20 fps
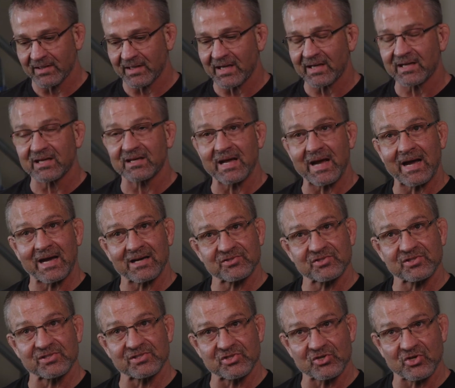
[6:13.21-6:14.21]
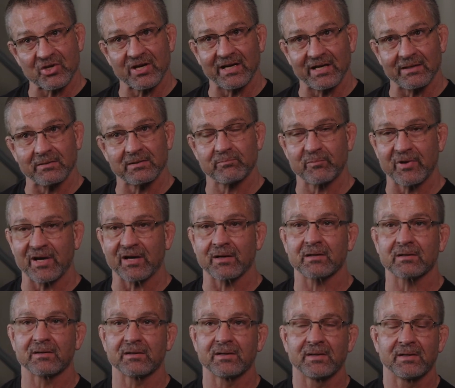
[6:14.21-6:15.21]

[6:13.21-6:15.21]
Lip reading: then I could actually train better.